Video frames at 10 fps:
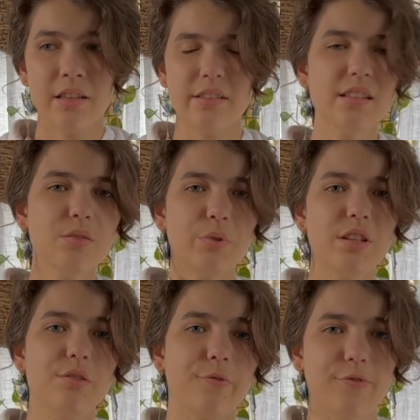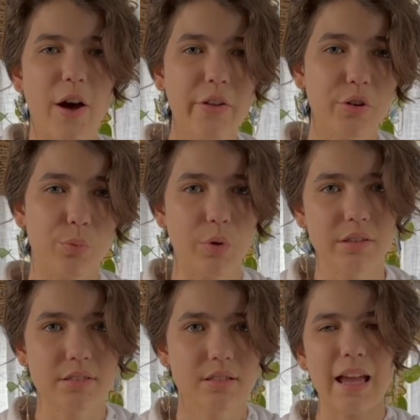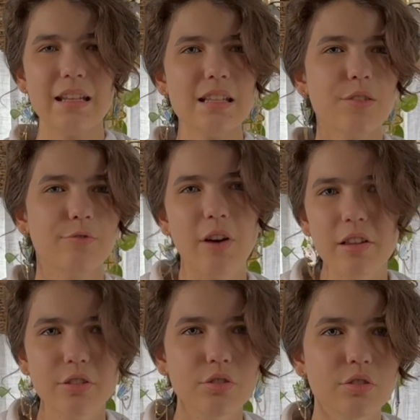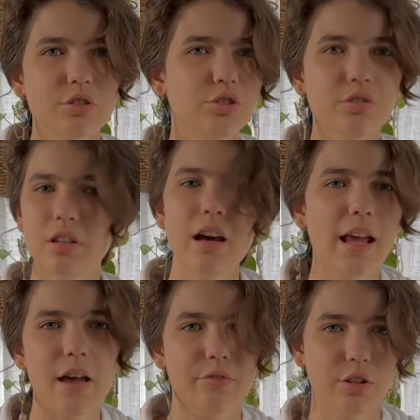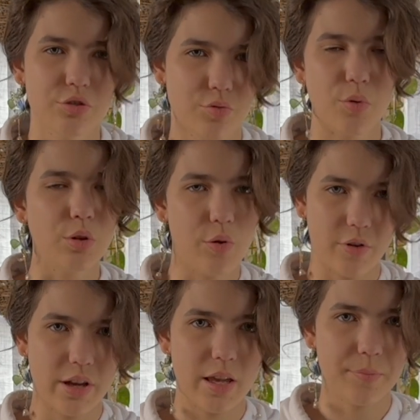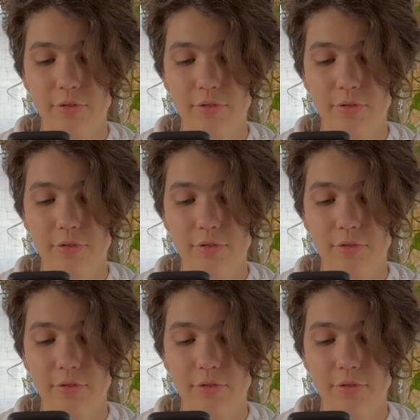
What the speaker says: This is what his father wants, and his father should not have control over him.